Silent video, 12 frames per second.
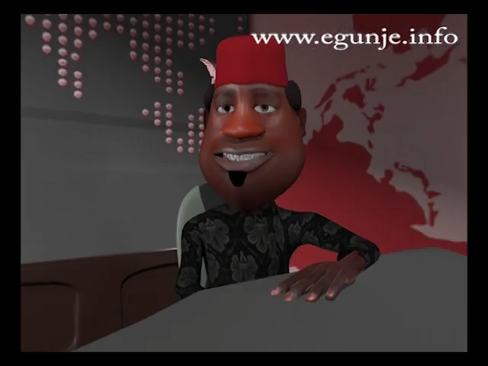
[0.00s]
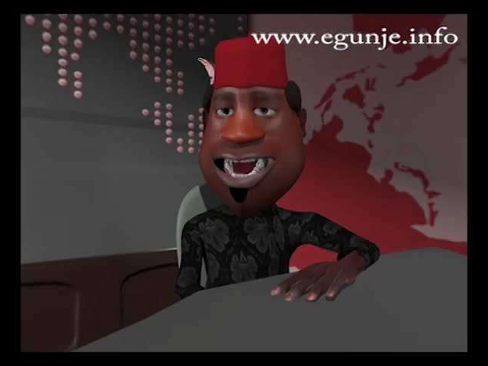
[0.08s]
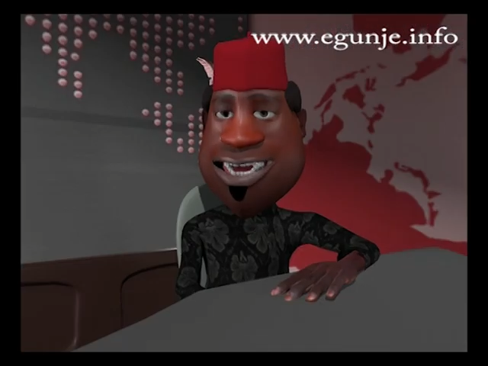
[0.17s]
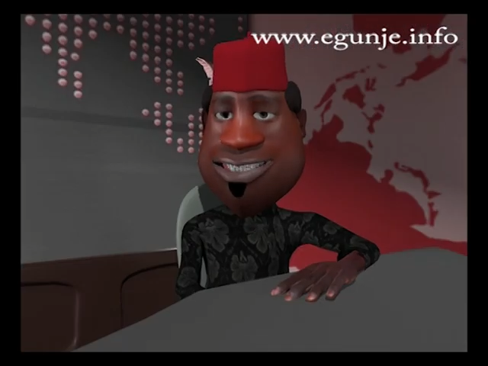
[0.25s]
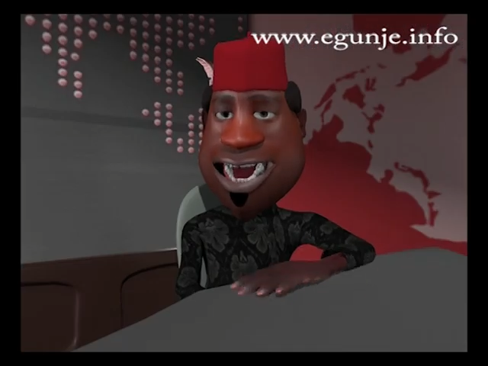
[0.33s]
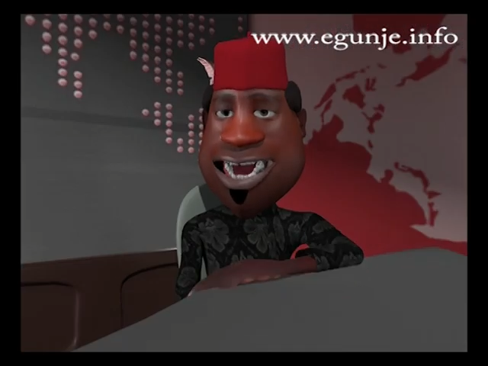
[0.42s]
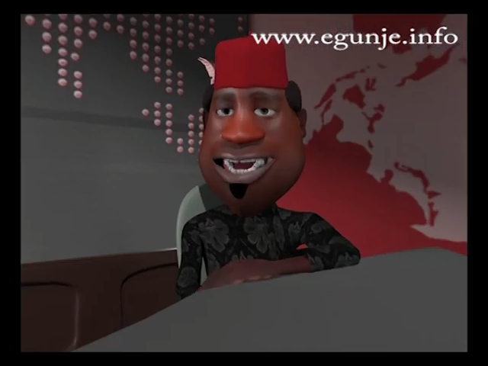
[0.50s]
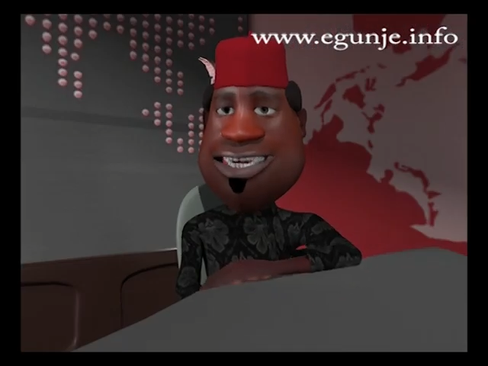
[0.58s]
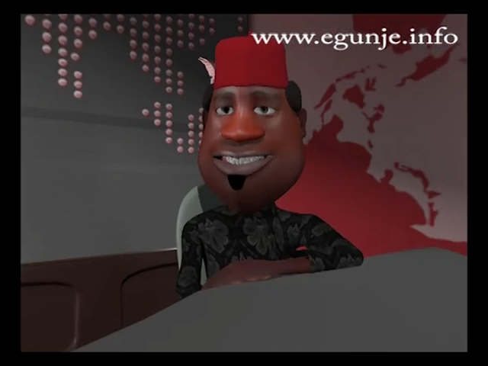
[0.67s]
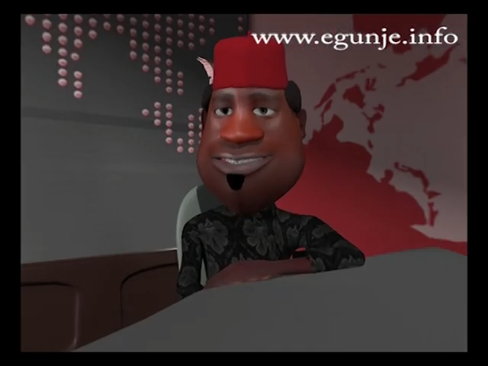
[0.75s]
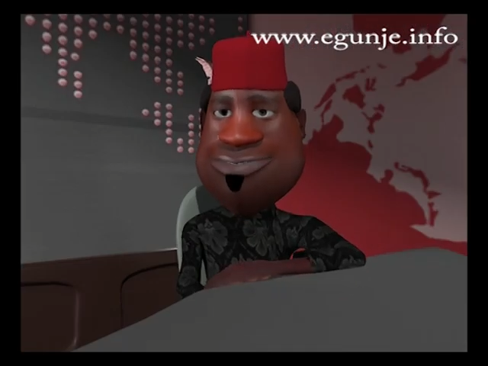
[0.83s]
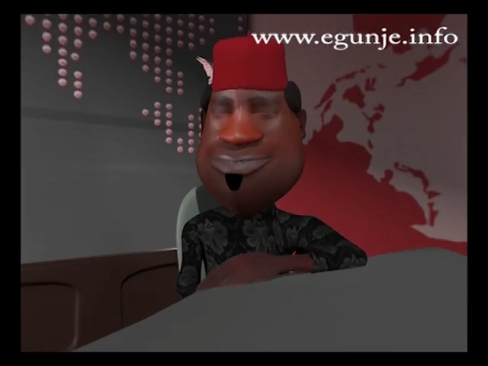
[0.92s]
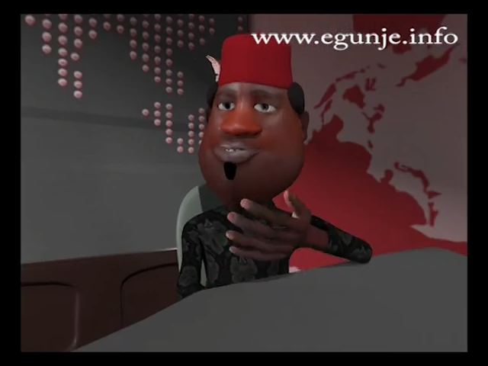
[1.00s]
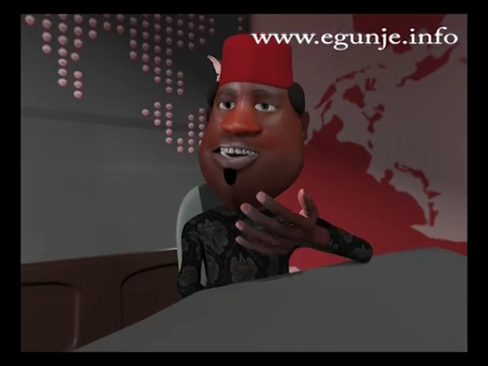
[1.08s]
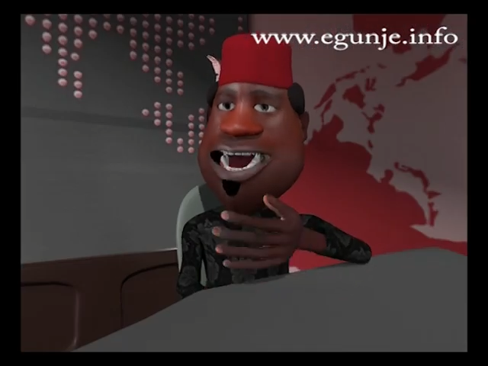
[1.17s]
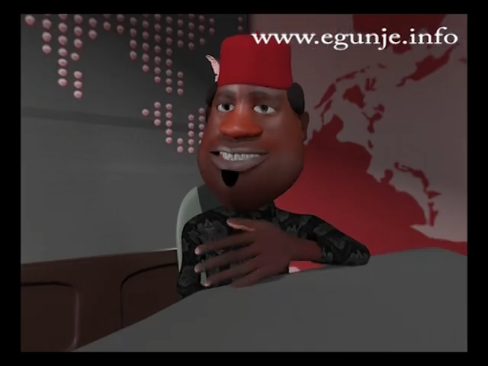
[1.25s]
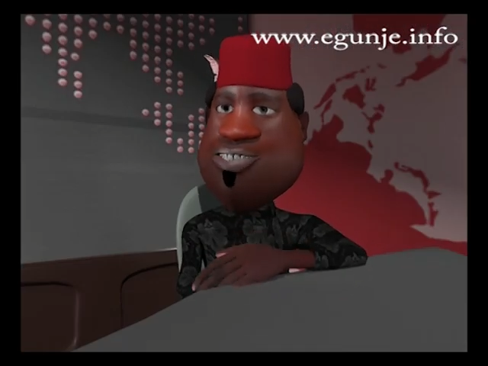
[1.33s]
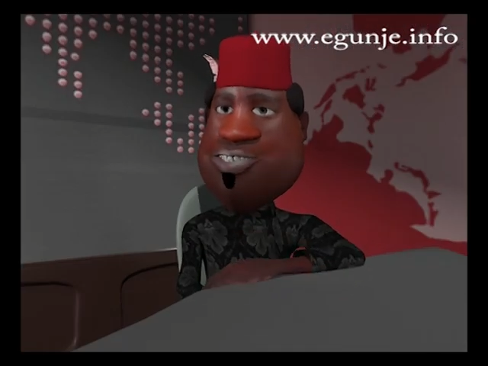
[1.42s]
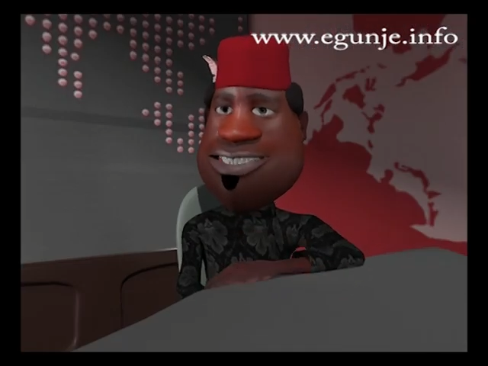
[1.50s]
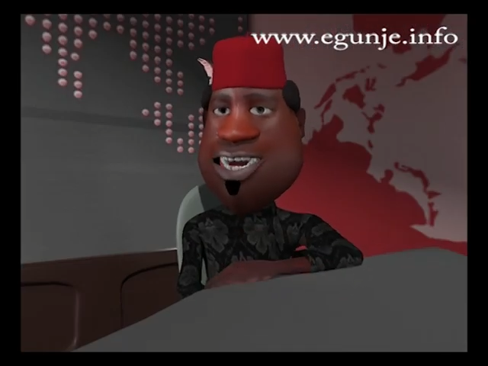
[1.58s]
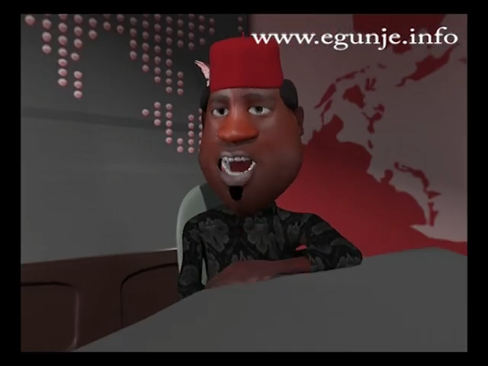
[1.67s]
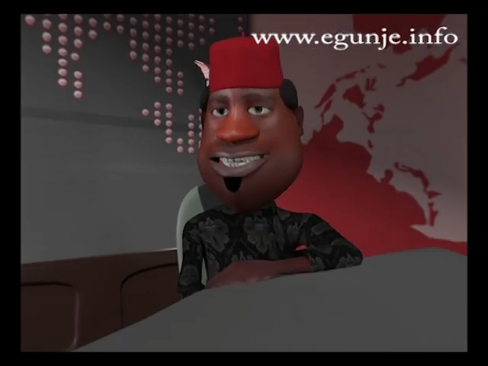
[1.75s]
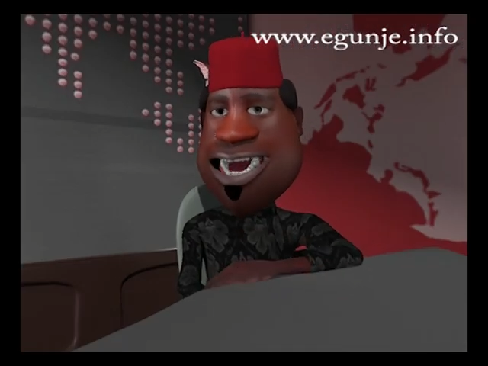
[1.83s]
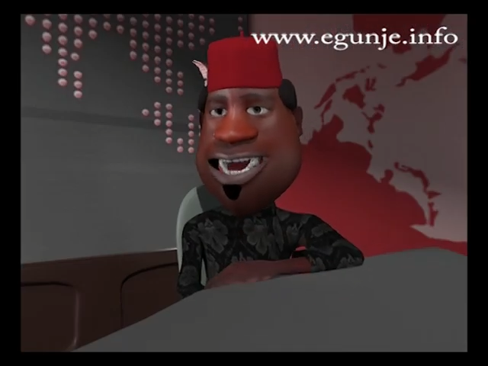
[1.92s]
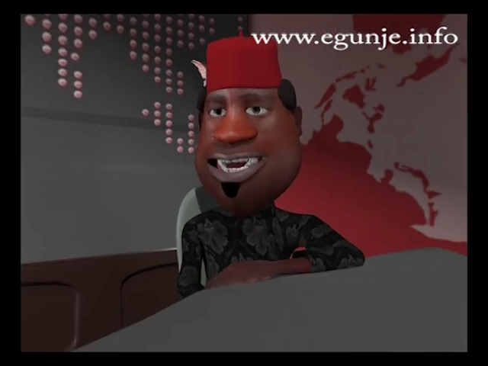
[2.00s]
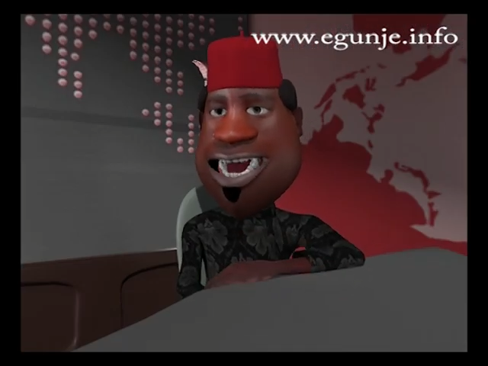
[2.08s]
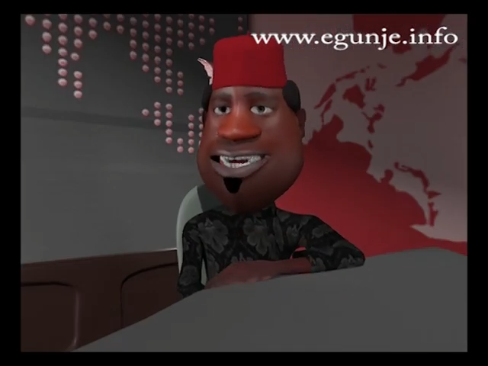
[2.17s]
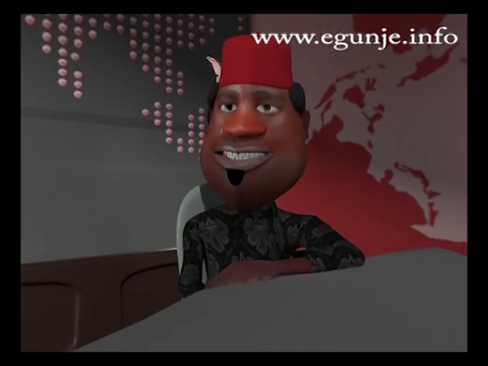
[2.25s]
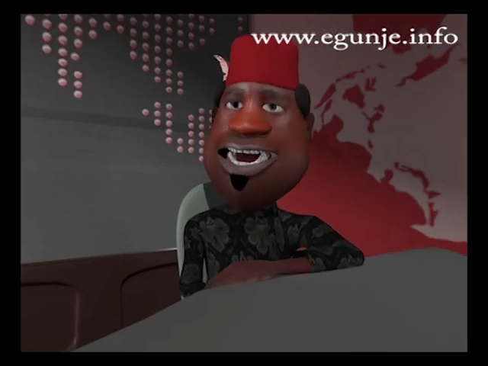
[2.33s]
answer now. Where will you find that